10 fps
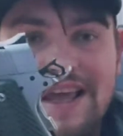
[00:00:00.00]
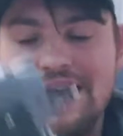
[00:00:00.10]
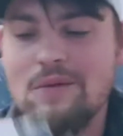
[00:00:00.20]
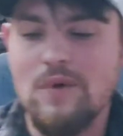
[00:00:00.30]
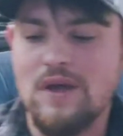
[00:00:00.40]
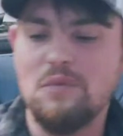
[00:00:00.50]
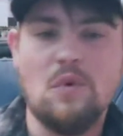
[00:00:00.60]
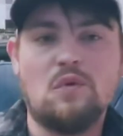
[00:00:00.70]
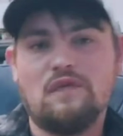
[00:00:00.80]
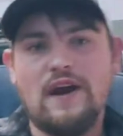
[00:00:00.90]
it
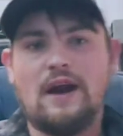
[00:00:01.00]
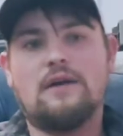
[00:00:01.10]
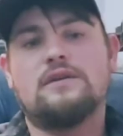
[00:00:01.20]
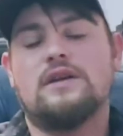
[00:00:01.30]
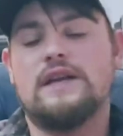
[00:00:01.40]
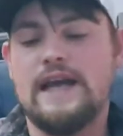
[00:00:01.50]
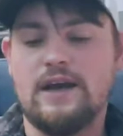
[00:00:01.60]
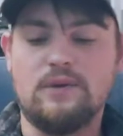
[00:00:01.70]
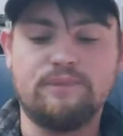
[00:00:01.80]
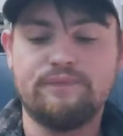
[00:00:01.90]
won't fire.
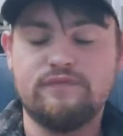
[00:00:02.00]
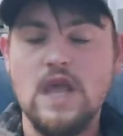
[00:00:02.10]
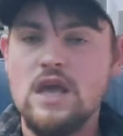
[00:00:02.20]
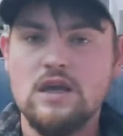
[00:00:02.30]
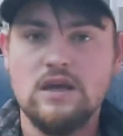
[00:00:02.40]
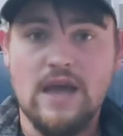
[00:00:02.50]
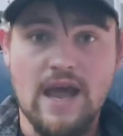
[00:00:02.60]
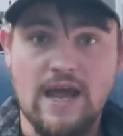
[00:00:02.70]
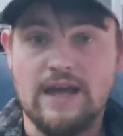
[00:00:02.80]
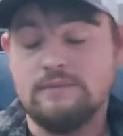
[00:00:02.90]
Now,
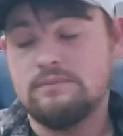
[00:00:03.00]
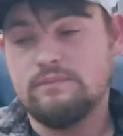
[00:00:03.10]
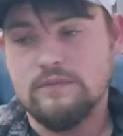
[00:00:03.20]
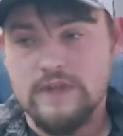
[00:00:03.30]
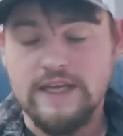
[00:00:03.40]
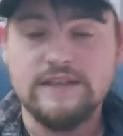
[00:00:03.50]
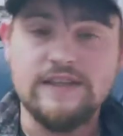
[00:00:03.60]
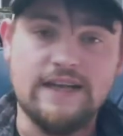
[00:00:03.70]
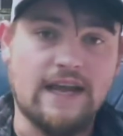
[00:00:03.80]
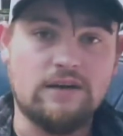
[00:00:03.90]
like I
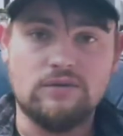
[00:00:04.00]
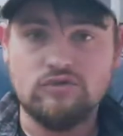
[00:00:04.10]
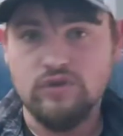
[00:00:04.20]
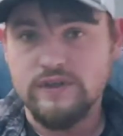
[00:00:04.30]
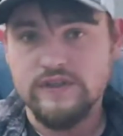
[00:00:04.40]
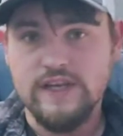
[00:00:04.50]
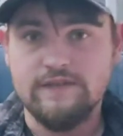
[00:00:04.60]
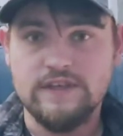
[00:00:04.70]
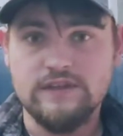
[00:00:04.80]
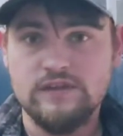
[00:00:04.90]
said, I don't trust
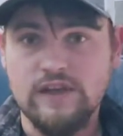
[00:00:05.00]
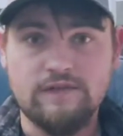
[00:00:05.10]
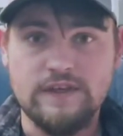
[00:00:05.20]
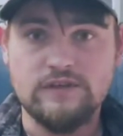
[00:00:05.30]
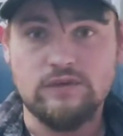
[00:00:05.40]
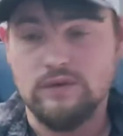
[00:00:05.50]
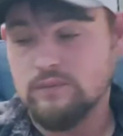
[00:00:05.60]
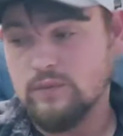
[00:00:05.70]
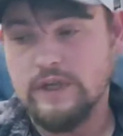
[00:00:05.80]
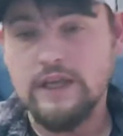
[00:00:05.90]
safeties. Safeties are
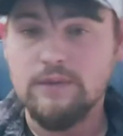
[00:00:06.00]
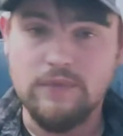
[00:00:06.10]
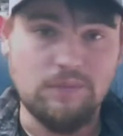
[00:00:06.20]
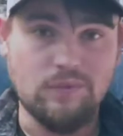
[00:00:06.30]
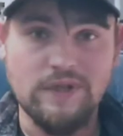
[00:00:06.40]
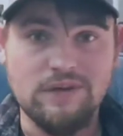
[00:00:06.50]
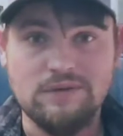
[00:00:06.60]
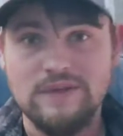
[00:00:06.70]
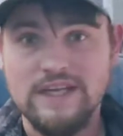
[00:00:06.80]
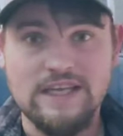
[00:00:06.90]
what get people
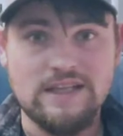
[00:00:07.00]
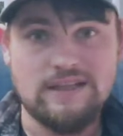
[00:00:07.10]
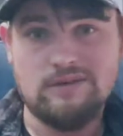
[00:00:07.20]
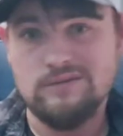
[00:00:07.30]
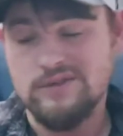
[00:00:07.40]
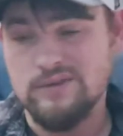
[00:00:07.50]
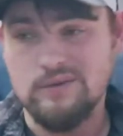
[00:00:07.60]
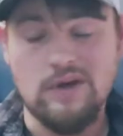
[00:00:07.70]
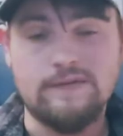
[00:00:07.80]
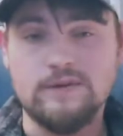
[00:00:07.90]
killed. They get a little too
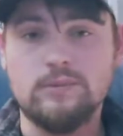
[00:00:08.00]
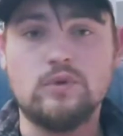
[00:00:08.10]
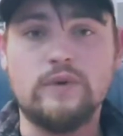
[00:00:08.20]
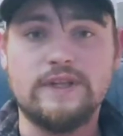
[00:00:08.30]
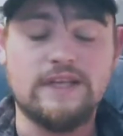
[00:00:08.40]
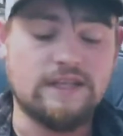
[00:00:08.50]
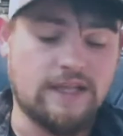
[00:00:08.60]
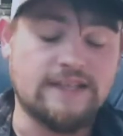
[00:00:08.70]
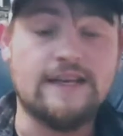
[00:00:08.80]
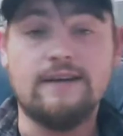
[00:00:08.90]
comfortable with it, and
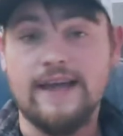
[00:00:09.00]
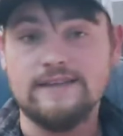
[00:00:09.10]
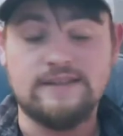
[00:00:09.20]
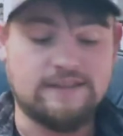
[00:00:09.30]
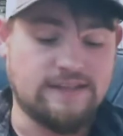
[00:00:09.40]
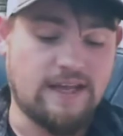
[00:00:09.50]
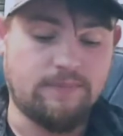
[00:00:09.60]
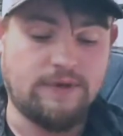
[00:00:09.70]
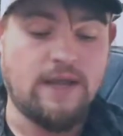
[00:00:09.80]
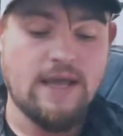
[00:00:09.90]
that's how accidents
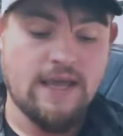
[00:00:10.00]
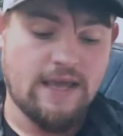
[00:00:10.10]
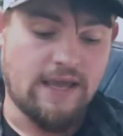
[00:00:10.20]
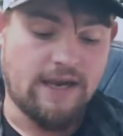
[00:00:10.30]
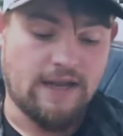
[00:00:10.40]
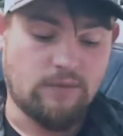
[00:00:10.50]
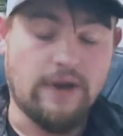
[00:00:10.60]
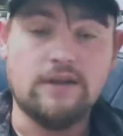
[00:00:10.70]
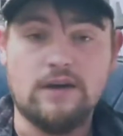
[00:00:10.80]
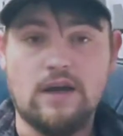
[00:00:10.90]
happen. And I'd
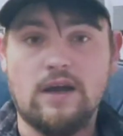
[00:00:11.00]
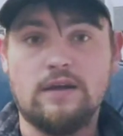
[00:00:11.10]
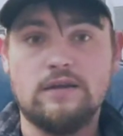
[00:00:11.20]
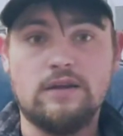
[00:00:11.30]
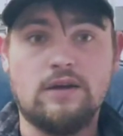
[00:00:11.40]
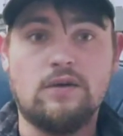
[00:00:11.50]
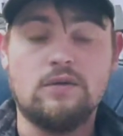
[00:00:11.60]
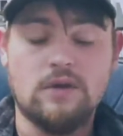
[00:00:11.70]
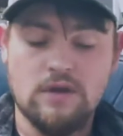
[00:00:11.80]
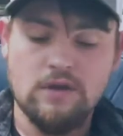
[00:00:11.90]
rather not,
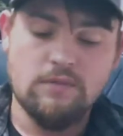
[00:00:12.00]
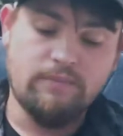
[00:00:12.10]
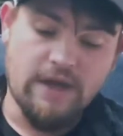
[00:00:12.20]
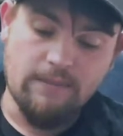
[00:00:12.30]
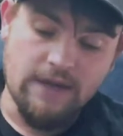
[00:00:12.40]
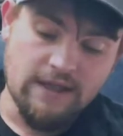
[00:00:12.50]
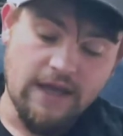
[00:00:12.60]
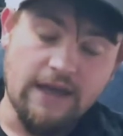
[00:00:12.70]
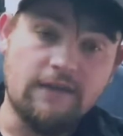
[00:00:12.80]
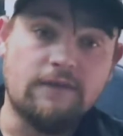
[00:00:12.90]
bet my
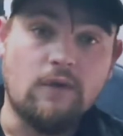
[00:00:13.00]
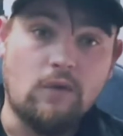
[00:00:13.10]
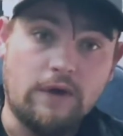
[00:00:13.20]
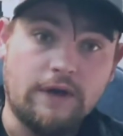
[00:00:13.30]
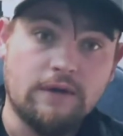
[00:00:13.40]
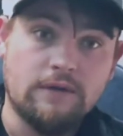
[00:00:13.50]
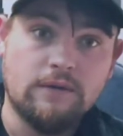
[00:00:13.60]
life on